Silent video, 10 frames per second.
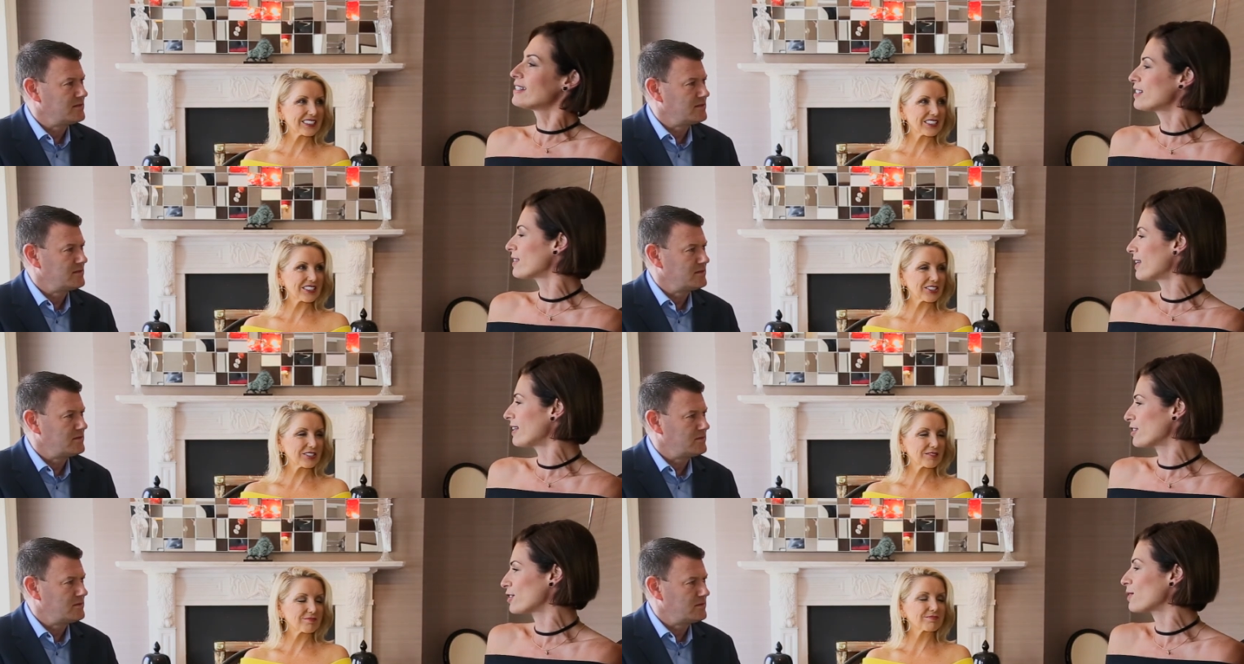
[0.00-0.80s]
Speaker 1: into the
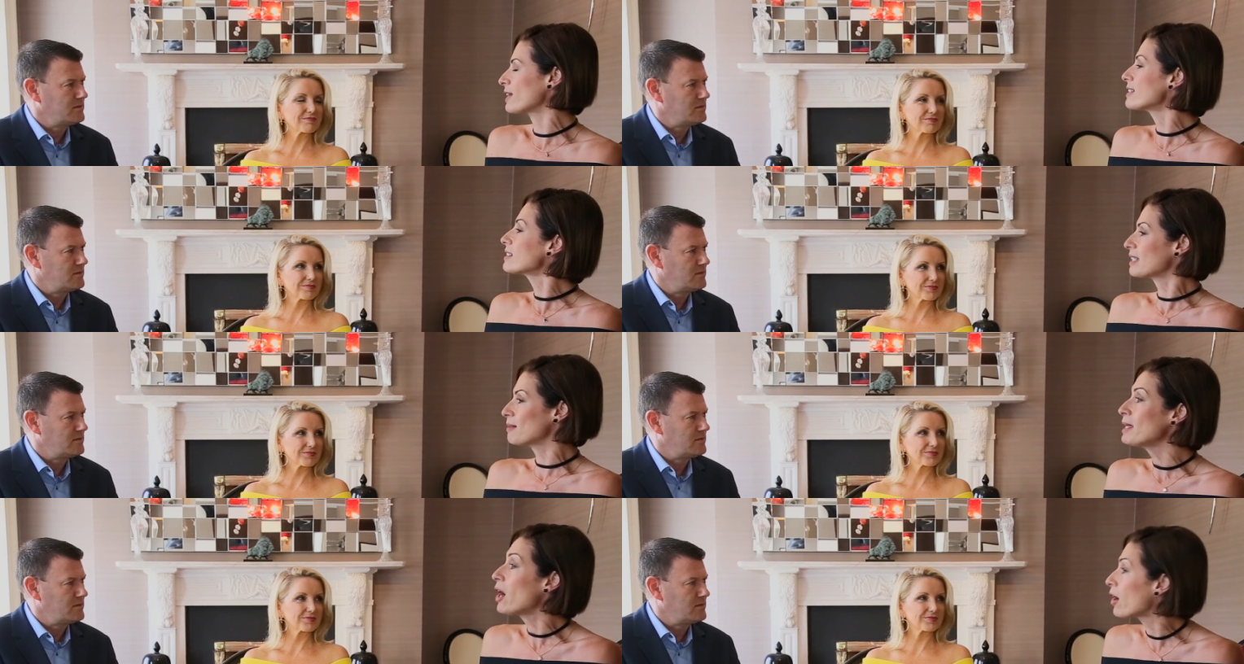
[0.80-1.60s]
industry, it's going to be